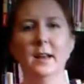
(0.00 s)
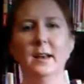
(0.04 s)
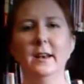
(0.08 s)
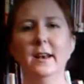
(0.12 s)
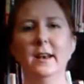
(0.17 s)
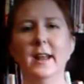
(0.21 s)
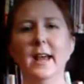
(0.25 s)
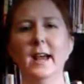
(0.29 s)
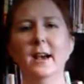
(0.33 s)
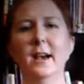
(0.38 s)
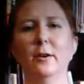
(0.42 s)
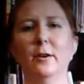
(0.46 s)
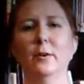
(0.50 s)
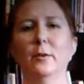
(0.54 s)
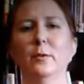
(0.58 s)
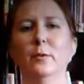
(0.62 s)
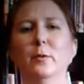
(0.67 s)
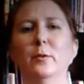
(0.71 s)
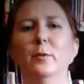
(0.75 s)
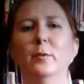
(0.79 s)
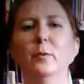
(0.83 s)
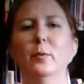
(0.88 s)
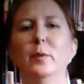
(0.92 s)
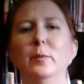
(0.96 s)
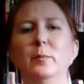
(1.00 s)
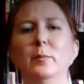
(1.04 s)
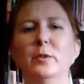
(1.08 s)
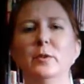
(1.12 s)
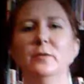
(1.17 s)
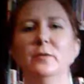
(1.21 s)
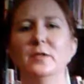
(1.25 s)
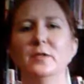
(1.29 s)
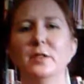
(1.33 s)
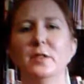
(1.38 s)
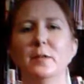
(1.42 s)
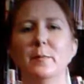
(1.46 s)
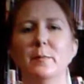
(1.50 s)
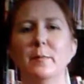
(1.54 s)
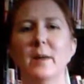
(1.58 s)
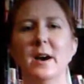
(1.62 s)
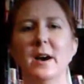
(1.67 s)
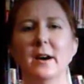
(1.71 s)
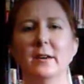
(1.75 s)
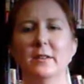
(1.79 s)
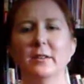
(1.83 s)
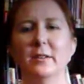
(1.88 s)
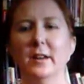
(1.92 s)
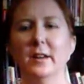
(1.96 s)
Now we move to the
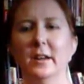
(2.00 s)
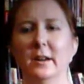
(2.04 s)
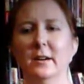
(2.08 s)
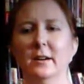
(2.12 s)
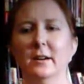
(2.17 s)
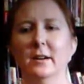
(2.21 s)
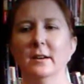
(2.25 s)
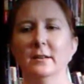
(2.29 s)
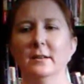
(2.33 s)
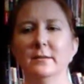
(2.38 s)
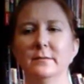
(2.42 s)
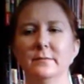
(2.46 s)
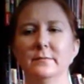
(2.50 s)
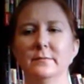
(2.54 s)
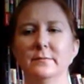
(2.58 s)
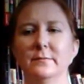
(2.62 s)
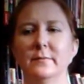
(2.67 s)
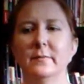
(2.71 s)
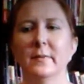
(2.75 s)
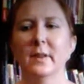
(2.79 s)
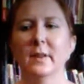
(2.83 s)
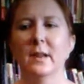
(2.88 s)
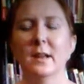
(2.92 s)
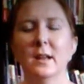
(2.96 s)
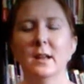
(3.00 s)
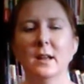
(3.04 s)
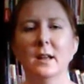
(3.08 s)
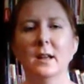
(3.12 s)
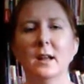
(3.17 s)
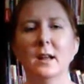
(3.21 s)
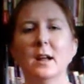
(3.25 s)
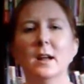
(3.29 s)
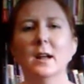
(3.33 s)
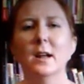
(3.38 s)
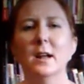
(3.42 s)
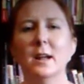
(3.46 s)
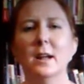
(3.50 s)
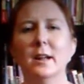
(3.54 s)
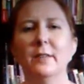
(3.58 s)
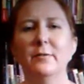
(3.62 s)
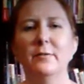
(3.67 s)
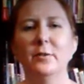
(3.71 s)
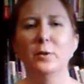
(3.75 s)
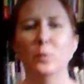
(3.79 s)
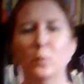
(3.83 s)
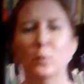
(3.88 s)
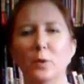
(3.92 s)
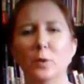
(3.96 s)
modern era. If
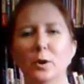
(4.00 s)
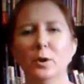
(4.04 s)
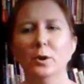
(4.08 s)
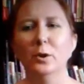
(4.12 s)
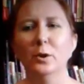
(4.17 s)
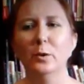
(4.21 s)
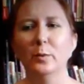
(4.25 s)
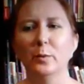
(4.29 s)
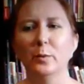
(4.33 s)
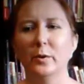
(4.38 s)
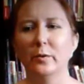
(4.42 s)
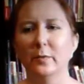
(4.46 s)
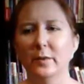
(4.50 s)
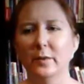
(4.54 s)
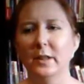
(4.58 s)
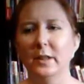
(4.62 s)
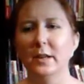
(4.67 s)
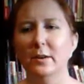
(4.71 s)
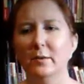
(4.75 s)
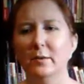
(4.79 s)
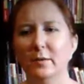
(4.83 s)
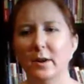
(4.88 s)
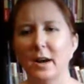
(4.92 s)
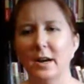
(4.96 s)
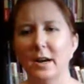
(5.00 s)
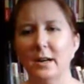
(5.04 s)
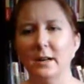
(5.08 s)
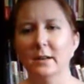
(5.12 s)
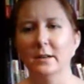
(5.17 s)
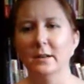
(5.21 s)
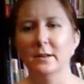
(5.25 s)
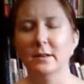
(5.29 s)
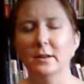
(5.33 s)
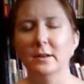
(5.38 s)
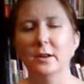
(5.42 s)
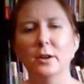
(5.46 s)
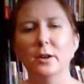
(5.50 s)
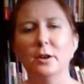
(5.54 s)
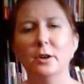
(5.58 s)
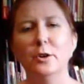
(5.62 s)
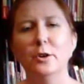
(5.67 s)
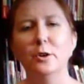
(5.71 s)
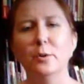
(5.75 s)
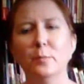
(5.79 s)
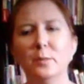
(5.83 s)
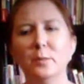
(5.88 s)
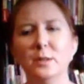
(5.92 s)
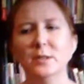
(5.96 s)
the world were really right,
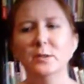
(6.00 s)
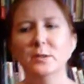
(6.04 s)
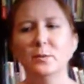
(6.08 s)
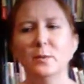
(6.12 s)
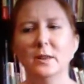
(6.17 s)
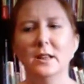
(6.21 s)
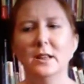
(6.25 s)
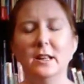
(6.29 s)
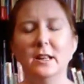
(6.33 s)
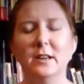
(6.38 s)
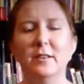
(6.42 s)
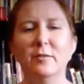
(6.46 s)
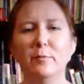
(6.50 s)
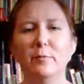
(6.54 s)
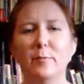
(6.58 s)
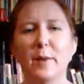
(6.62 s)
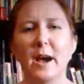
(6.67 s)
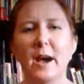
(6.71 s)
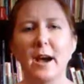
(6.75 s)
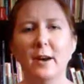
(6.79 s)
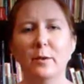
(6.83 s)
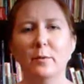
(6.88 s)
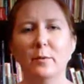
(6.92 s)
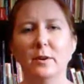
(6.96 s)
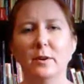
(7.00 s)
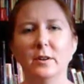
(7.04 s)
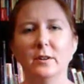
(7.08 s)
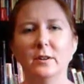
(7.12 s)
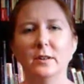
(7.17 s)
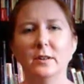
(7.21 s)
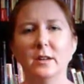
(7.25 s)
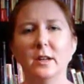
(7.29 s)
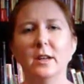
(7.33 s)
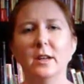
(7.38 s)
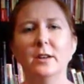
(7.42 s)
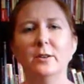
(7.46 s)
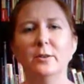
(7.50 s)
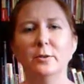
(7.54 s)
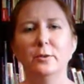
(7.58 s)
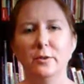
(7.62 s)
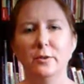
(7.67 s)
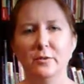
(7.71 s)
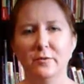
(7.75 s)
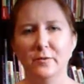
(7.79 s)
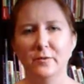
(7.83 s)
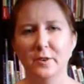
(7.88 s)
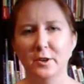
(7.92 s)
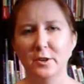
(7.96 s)
humans would live backward and do the
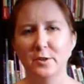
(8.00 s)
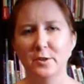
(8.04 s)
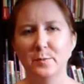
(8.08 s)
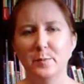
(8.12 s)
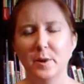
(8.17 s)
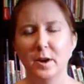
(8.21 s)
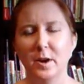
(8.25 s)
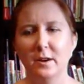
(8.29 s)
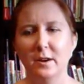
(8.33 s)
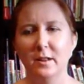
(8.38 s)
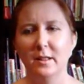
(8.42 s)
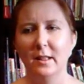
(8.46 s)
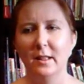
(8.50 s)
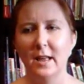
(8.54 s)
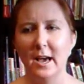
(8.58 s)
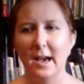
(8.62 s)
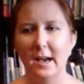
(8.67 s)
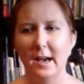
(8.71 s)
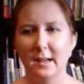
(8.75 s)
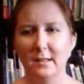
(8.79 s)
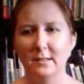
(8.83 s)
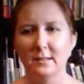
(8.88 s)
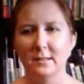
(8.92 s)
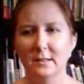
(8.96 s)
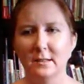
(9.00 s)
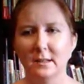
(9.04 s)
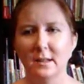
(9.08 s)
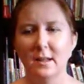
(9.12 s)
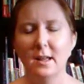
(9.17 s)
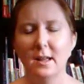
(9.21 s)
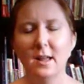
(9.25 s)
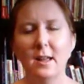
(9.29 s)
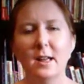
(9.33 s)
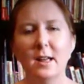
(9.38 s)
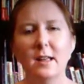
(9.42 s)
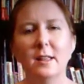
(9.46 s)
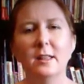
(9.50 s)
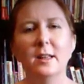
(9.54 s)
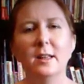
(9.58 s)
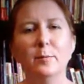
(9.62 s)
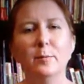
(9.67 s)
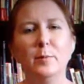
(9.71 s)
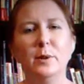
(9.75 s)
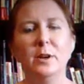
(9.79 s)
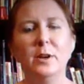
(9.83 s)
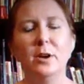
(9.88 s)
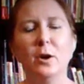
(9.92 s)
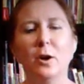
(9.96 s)
first part last. They'd
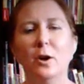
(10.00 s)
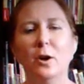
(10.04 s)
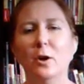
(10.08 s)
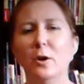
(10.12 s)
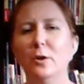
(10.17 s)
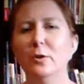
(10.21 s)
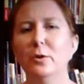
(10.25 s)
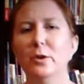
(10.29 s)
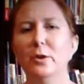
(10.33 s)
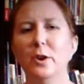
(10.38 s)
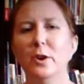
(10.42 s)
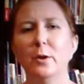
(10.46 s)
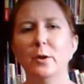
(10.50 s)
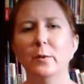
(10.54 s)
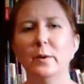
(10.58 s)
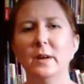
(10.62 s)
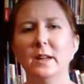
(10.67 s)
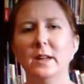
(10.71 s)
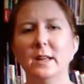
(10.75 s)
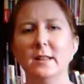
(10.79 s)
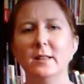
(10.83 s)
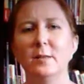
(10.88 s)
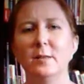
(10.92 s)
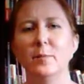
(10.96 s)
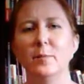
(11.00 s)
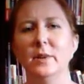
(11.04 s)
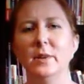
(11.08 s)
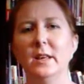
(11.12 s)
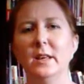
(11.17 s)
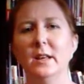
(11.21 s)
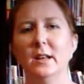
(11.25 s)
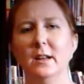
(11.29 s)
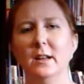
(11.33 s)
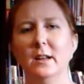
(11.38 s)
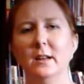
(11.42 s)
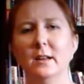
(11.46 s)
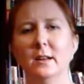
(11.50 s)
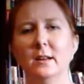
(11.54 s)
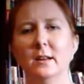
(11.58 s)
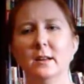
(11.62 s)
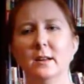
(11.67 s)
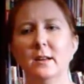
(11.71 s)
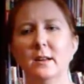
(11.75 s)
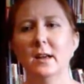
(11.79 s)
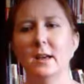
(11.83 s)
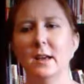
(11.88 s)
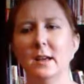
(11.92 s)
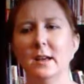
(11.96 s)
be all-knowing in the beginning
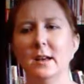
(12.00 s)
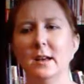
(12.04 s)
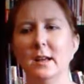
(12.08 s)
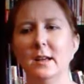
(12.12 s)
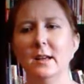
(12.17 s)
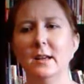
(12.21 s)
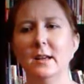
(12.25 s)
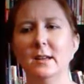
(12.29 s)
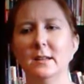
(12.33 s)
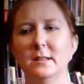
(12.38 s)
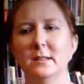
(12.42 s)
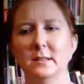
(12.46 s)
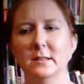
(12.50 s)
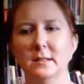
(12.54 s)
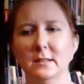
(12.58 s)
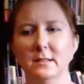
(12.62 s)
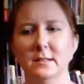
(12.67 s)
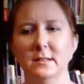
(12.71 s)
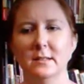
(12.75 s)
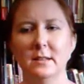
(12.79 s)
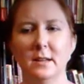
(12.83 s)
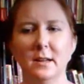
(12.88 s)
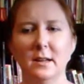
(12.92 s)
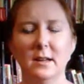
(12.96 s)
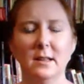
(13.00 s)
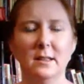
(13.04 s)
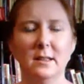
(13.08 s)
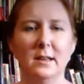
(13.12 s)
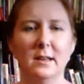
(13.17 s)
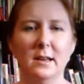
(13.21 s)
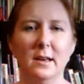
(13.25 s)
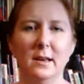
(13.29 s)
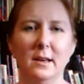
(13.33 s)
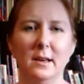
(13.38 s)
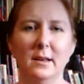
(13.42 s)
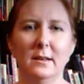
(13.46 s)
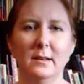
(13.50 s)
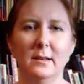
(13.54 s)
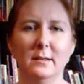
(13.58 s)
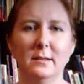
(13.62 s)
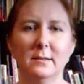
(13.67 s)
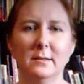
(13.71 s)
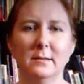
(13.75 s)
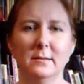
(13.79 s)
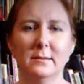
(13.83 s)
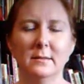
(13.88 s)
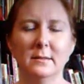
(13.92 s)
and innocent in the end.